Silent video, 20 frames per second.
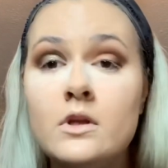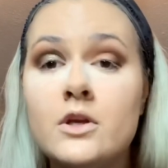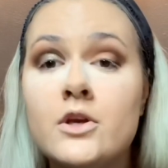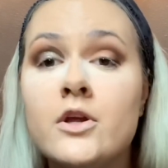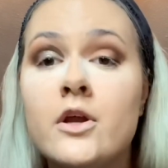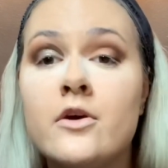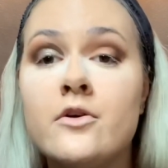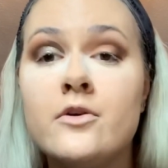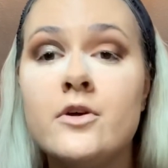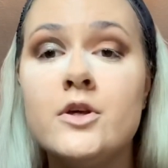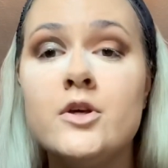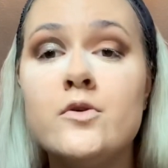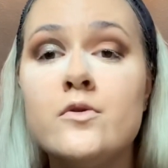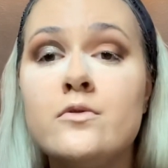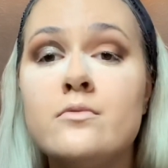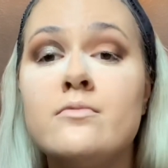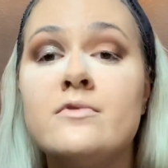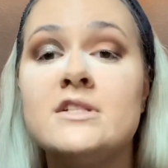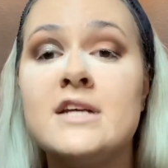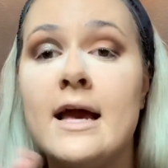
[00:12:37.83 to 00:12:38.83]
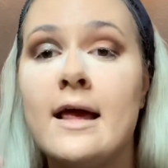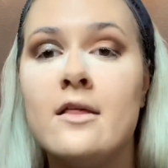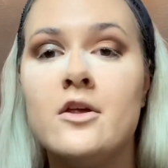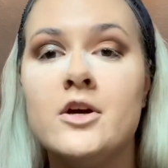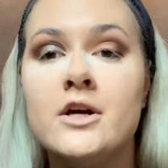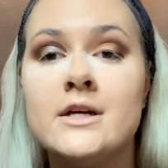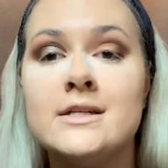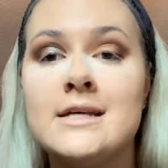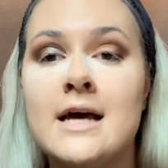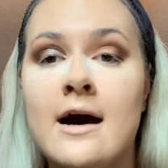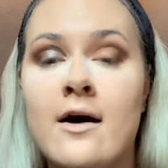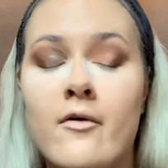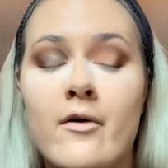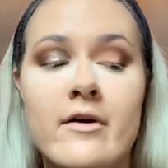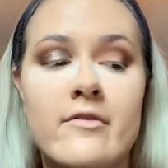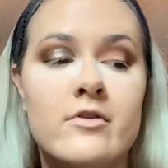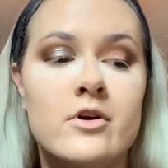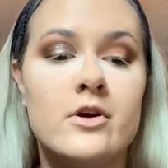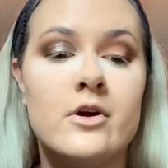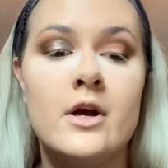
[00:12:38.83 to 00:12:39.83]
You know, you tailor it to
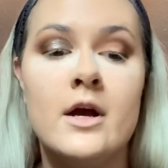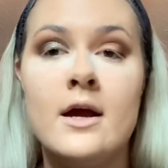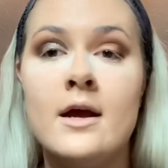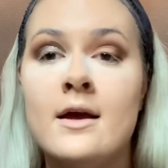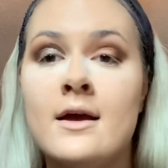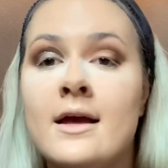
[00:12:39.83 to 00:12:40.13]
however,